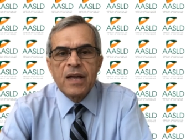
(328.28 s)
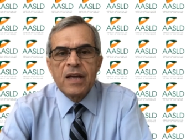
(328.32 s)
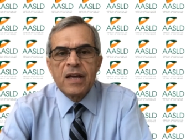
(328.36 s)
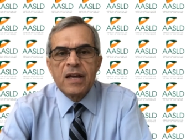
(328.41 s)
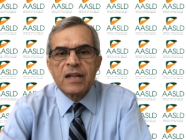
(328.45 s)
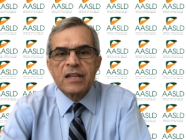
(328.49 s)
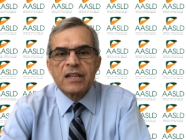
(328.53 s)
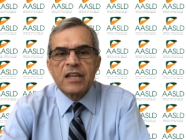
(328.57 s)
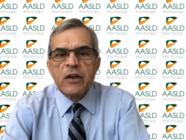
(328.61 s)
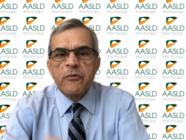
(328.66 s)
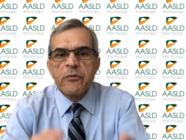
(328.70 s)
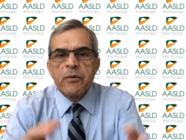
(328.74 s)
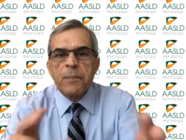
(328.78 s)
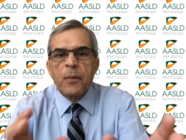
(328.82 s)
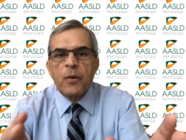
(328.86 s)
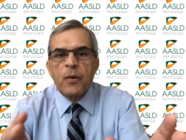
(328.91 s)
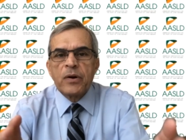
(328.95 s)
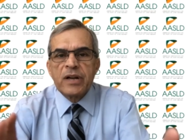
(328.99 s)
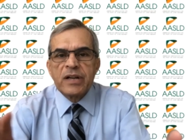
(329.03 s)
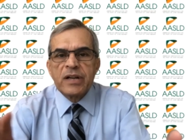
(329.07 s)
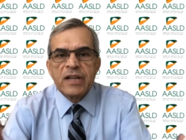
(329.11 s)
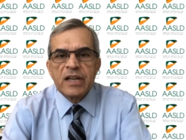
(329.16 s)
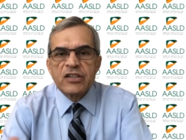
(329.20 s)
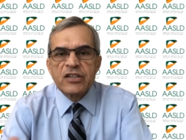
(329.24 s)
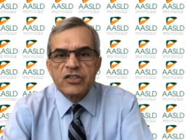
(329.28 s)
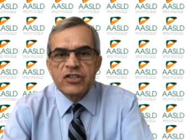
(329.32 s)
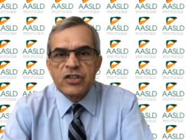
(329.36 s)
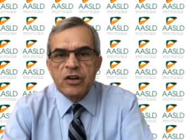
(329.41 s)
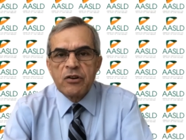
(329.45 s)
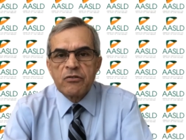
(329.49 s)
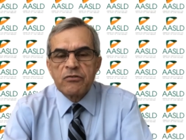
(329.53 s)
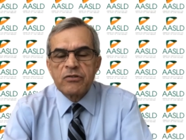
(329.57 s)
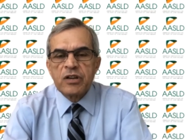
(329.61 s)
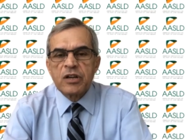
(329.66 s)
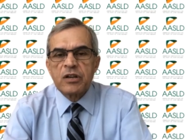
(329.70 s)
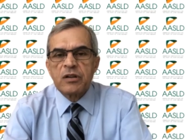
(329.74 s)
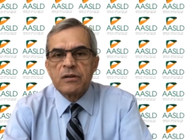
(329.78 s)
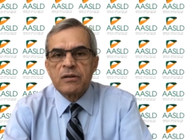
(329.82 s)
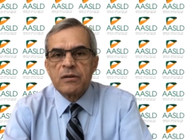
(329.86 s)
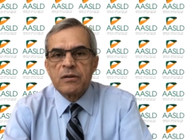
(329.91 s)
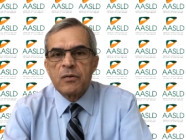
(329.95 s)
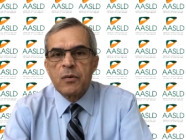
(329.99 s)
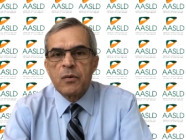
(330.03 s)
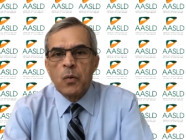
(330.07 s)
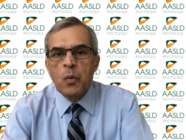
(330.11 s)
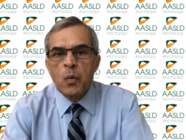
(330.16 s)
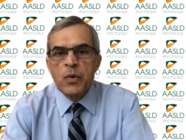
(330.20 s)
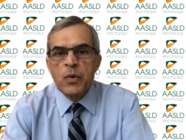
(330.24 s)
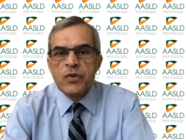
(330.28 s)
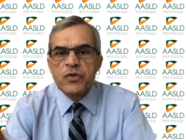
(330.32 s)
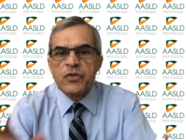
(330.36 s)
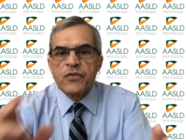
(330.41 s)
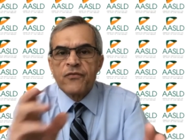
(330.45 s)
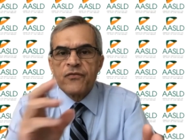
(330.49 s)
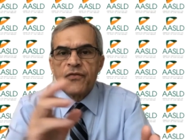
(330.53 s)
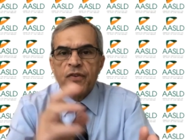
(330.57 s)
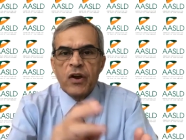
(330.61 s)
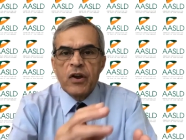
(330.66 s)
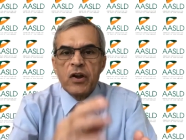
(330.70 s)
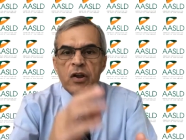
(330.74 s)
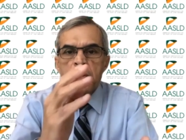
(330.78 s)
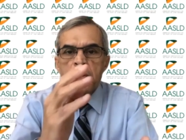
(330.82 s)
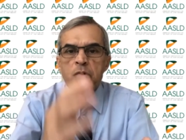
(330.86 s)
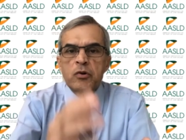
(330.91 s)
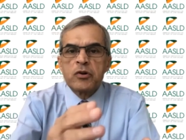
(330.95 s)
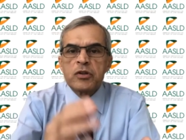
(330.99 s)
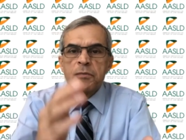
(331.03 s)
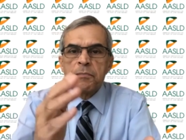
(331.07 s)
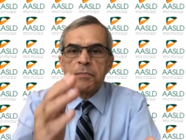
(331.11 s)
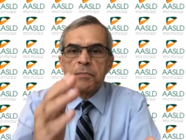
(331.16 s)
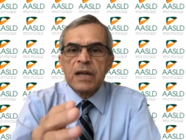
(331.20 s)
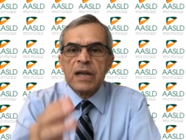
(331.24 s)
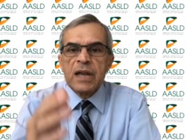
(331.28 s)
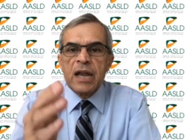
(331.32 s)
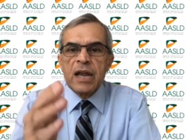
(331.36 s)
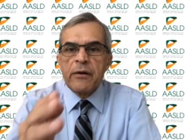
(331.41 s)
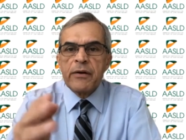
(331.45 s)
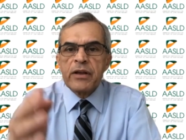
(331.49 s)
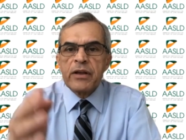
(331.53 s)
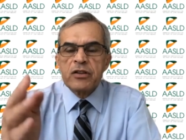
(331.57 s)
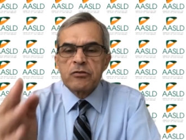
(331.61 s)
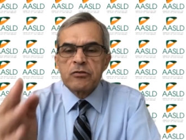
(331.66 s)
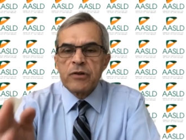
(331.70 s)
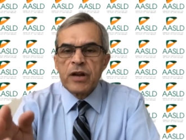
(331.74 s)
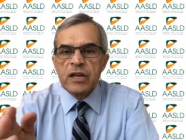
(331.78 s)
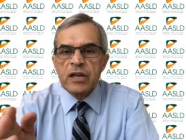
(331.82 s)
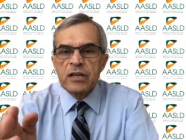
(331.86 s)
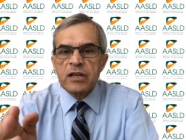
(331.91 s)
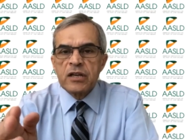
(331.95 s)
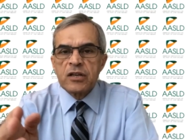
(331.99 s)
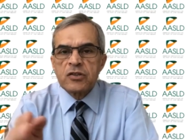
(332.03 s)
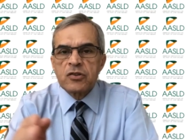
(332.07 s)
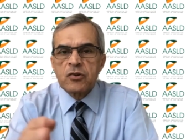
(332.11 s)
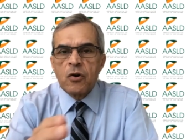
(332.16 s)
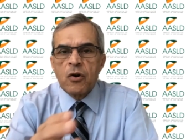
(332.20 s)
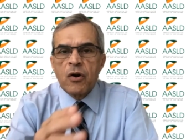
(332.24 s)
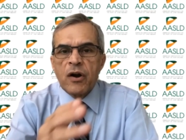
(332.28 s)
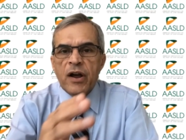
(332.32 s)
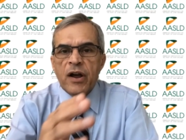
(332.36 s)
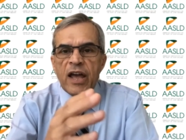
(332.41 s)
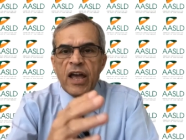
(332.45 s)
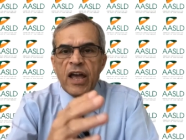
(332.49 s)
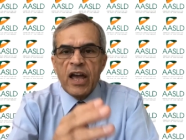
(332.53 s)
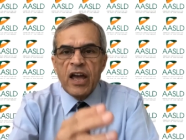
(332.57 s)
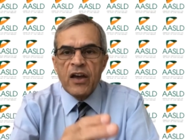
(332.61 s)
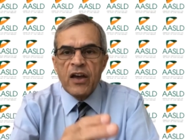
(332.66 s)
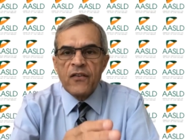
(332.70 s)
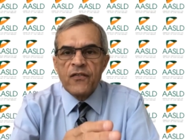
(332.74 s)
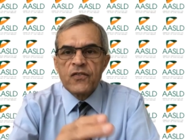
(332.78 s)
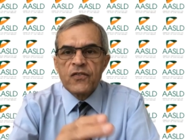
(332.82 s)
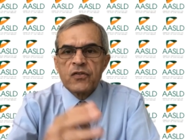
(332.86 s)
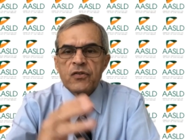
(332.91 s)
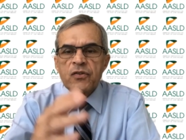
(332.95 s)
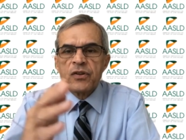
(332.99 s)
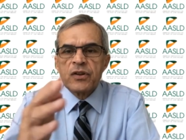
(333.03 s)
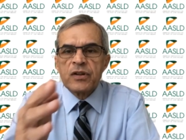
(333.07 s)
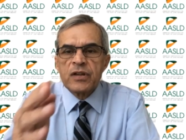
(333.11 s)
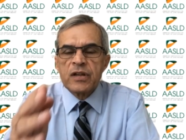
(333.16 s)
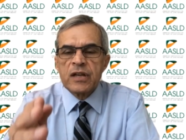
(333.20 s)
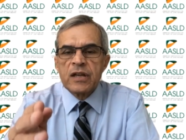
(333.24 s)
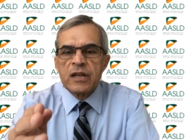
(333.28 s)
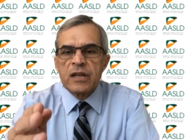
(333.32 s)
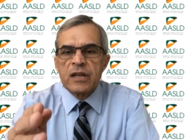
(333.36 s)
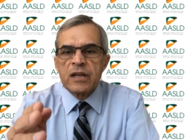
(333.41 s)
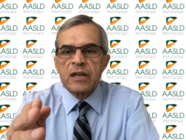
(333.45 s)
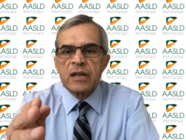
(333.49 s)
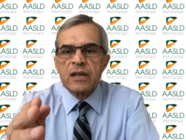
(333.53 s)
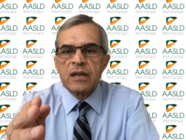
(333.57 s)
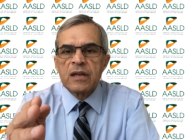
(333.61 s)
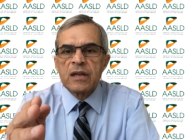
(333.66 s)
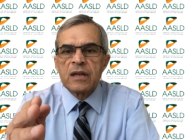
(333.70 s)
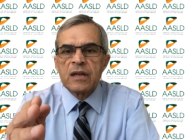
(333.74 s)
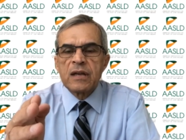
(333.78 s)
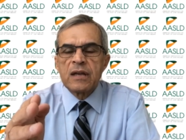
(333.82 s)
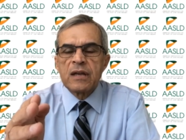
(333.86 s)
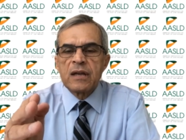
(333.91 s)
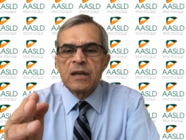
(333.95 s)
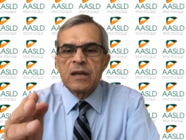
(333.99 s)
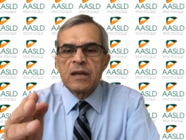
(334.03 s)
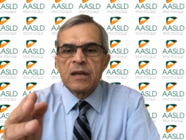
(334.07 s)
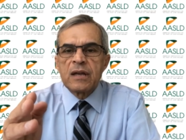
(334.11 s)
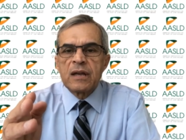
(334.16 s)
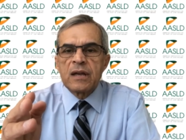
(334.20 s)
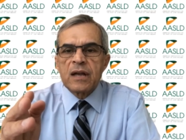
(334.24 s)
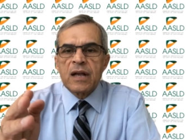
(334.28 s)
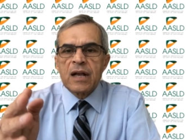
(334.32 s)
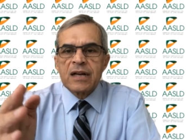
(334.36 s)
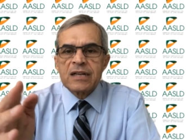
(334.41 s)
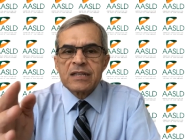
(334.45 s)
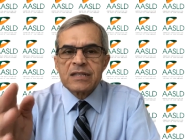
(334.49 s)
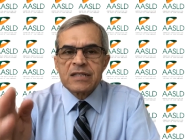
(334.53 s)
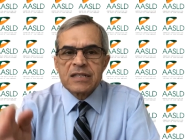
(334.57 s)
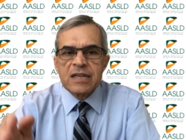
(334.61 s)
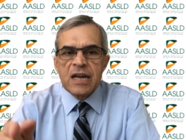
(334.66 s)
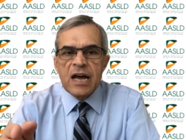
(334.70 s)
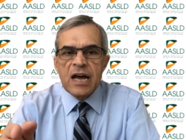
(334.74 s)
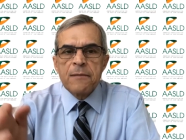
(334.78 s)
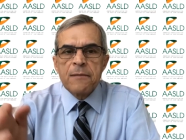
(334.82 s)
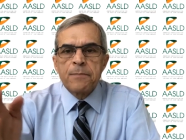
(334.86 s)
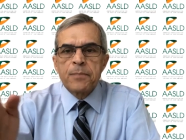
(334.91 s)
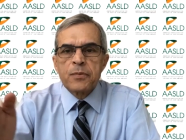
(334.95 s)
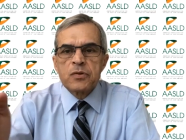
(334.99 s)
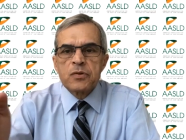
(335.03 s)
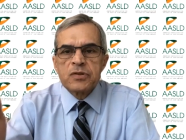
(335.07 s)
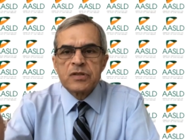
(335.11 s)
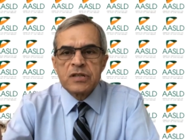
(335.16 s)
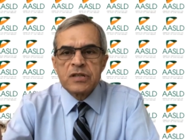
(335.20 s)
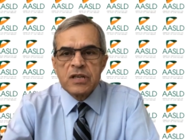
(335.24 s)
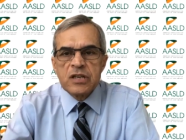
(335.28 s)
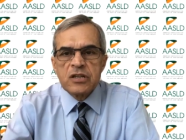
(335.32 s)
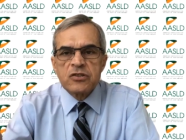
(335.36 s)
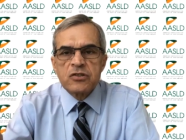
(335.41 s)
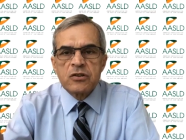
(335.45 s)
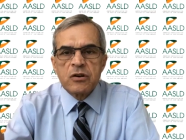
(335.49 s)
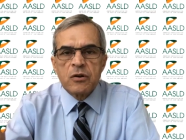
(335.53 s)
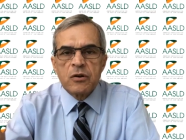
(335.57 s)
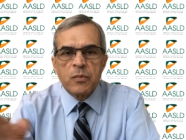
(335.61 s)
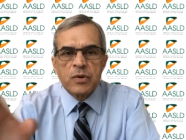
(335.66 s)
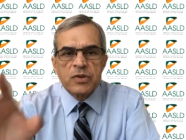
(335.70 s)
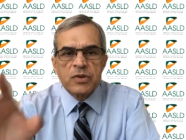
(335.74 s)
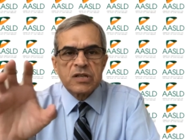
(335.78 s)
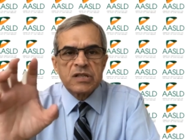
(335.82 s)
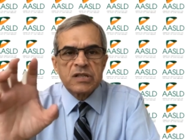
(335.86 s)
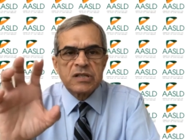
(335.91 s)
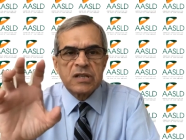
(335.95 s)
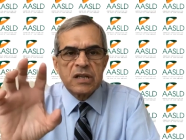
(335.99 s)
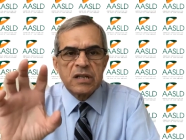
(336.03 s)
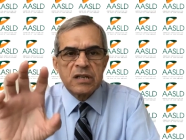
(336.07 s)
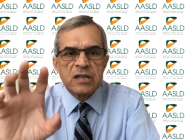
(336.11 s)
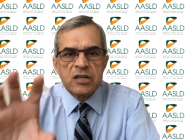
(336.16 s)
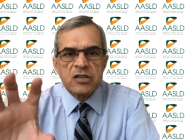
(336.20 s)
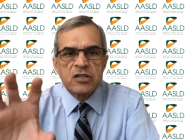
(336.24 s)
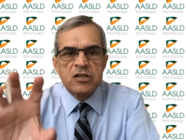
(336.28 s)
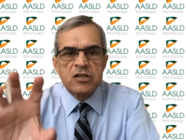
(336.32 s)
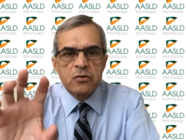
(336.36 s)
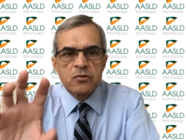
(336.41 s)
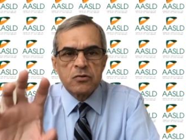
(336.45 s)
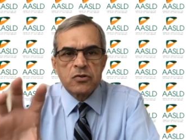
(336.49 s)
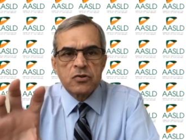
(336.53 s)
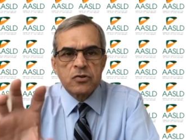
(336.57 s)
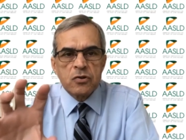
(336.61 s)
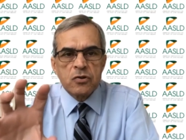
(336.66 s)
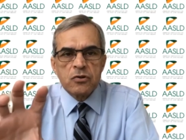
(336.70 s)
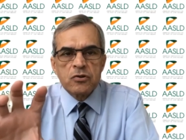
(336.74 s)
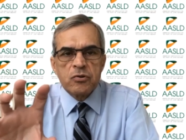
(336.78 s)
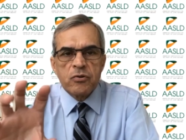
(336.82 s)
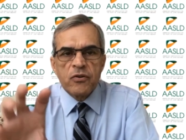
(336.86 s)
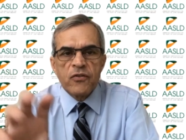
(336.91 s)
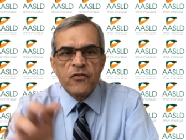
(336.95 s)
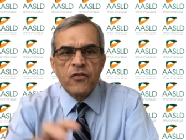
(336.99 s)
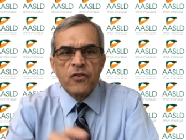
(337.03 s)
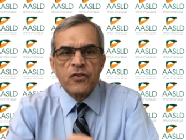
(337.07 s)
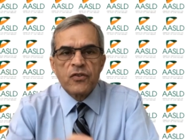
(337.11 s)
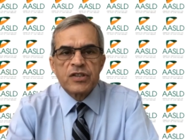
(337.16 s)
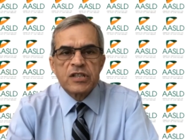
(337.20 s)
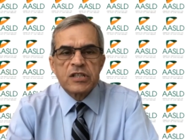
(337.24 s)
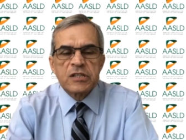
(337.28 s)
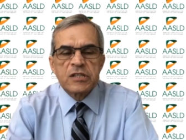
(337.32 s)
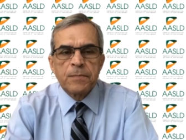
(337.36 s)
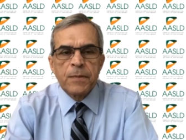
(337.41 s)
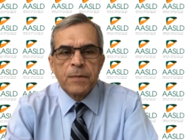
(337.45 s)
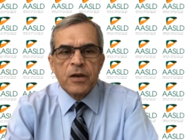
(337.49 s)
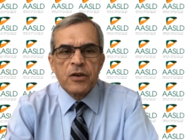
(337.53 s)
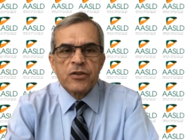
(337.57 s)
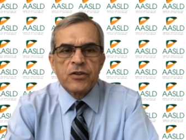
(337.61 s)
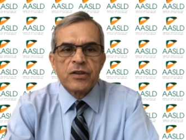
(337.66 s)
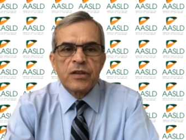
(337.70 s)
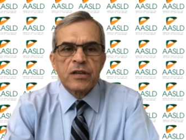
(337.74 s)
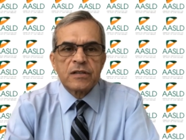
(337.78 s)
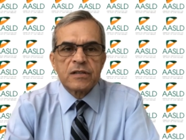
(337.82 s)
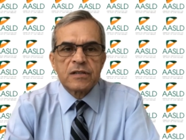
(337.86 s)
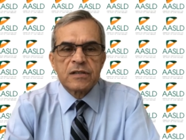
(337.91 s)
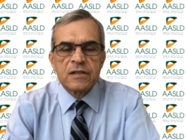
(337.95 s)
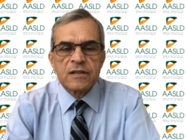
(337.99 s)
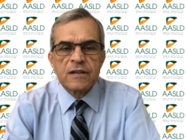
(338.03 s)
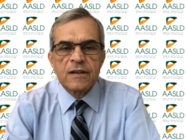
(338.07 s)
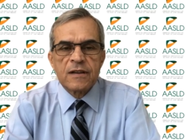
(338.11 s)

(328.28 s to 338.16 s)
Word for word: they reported that children with very good biliary drainage or after the Kasai procedure, which is the initial surgery for these patients,